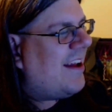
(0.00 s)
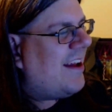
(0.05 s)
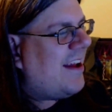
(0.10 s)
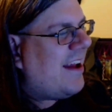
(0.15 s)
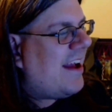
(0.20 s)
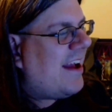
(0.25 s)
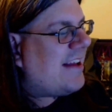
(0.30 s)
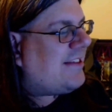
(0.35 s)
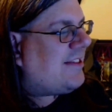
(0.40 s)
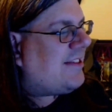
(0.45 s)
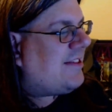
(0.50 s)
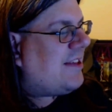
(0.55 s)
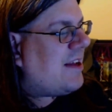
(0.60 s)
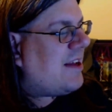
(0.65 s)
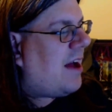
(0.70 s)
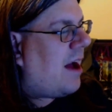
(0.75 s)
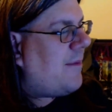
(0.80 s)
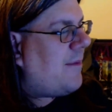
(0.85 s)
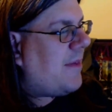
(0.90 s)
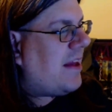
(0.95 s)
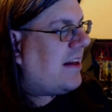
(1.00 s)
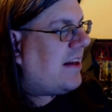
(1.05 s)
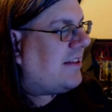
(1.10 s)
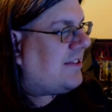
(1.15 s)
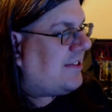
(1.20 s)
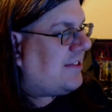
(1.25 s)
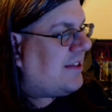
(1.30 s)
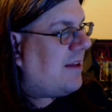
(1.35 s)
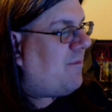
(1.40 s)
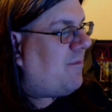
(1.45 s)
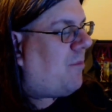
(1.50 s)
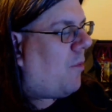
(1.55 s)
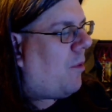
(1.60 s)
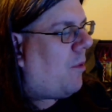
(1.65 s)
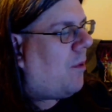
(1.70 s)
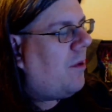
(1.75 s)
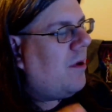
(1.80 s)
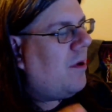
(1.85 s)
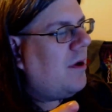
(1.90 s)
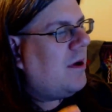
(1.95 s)
It's simple,
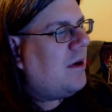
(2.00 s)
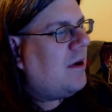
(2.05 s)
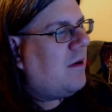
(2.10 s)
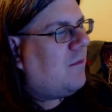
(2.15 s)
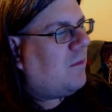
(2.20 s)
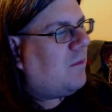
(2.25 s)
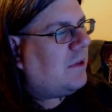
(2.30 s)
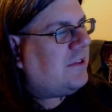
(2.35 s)
but